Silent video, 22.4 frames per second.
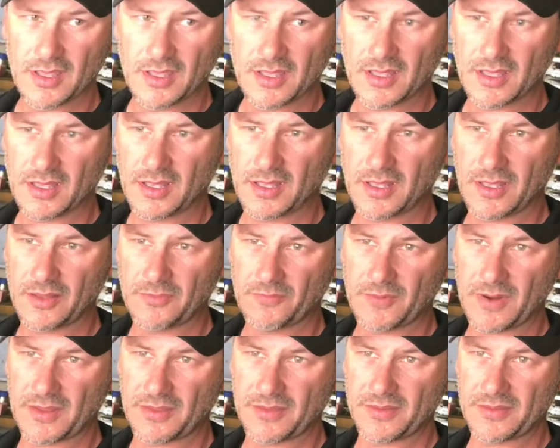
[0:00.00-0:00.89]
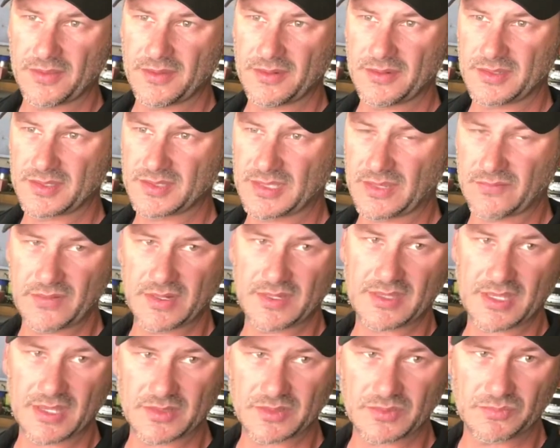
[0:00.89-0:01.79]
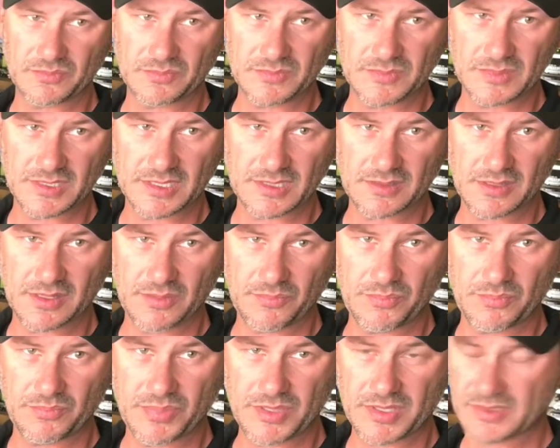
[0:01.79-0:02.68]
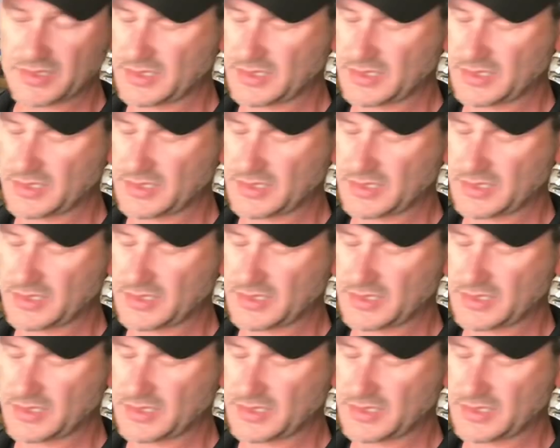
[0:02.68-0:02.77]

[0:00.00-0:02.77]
Um, rather than the seventy thousand uh, P S